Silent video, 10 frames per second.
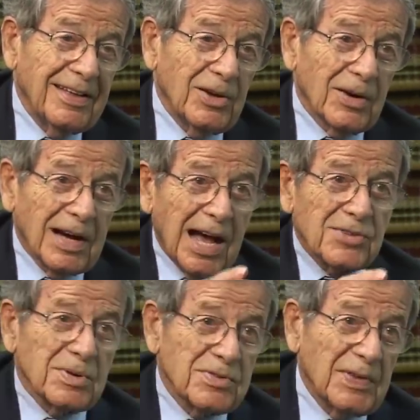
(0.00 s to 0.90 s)
and your
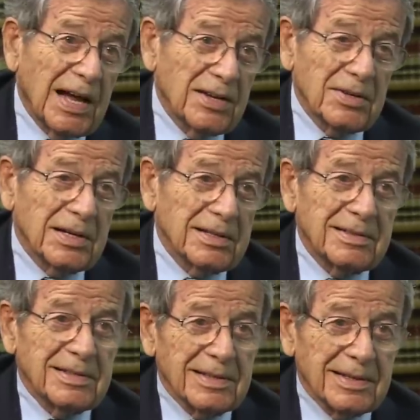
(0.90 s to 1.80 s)
house was valued at,
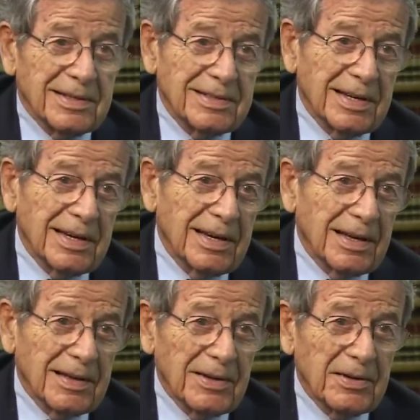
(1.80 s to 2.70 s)
uh, say,
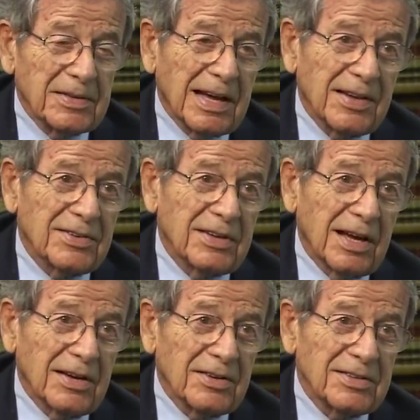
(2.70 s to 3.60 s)

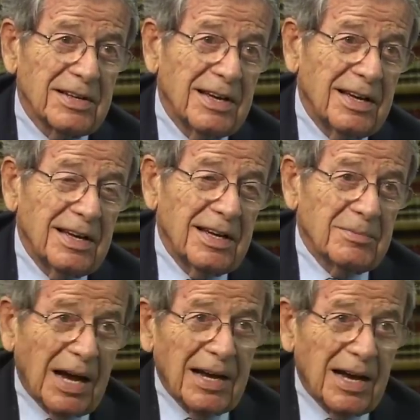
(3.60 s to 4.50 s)
$100,000.
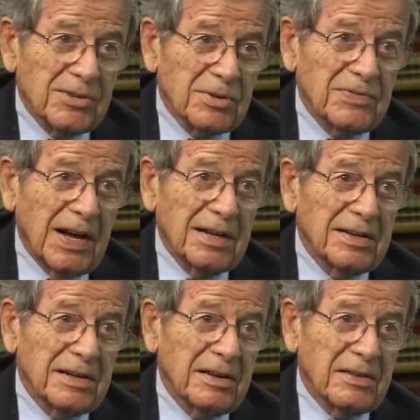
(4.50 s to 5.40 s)
And my house was
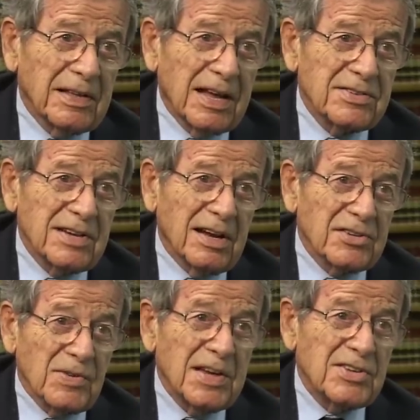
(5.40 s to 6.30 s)
valued at
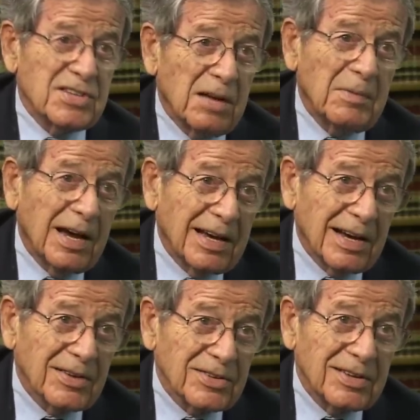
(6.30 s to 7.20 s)
$100,000. So I sell my
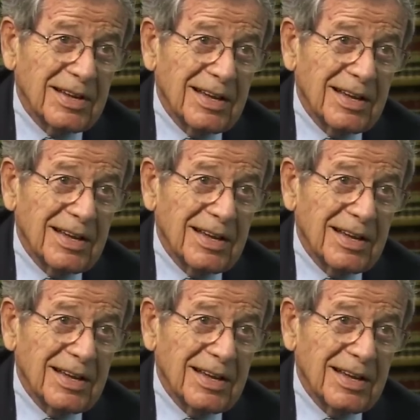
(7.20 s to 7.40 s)
house,